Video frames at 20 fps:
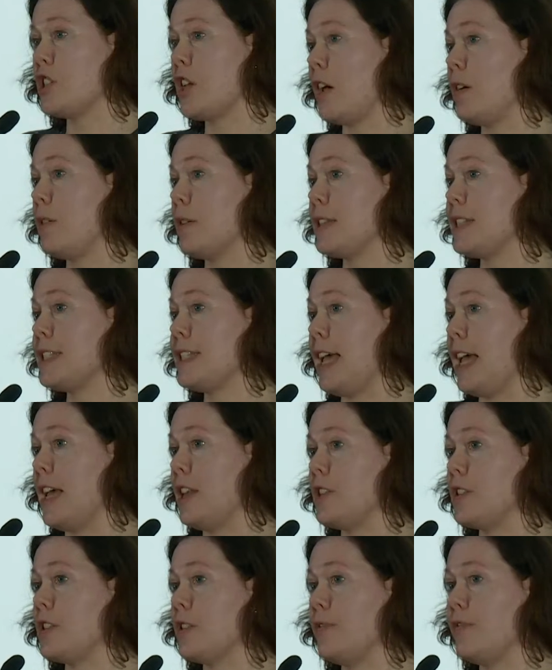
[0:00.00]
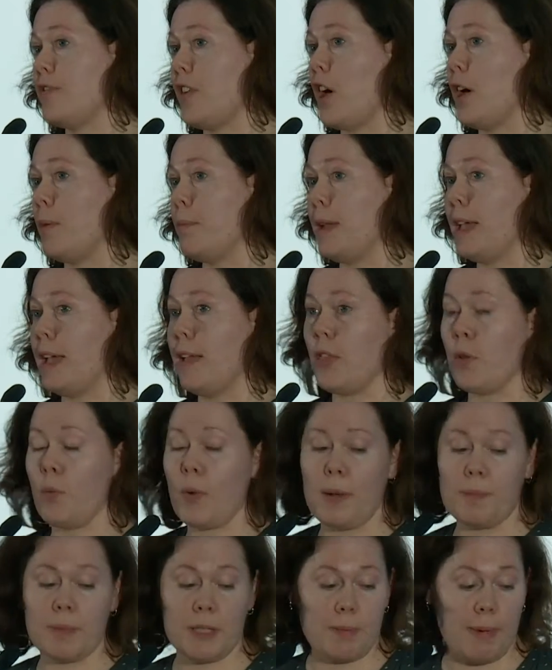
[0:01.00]
don't sit firmly in the
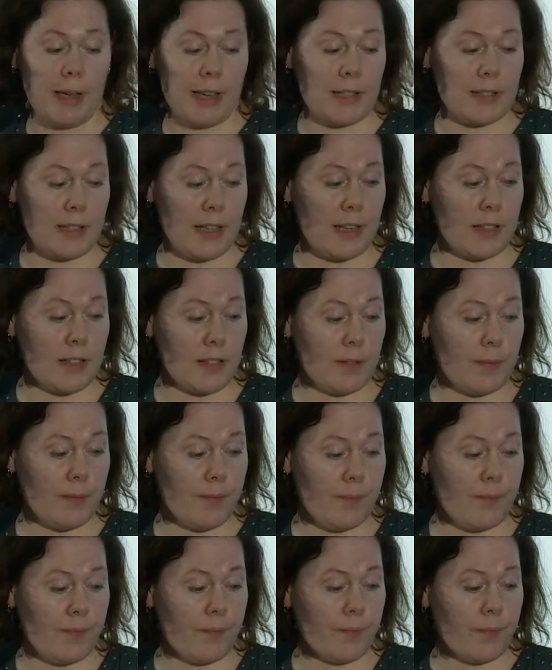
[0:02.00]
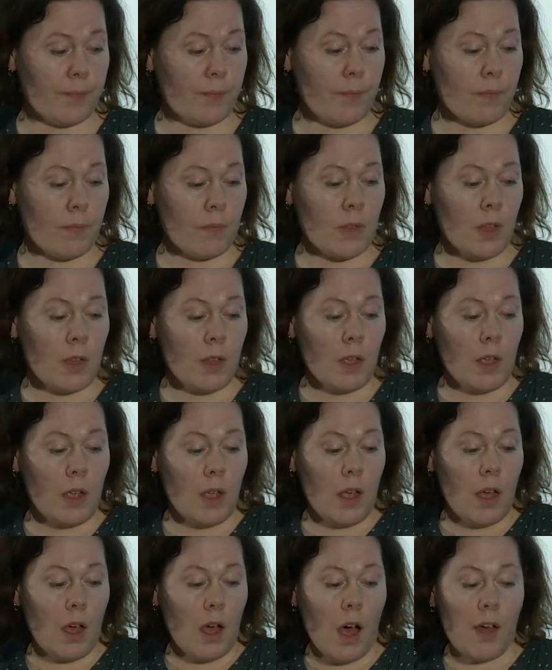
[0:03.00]
web spaces.
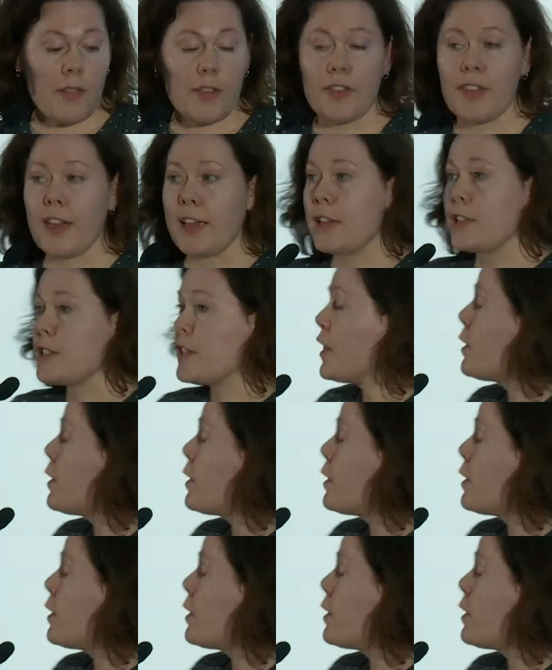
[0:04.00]
Other things, so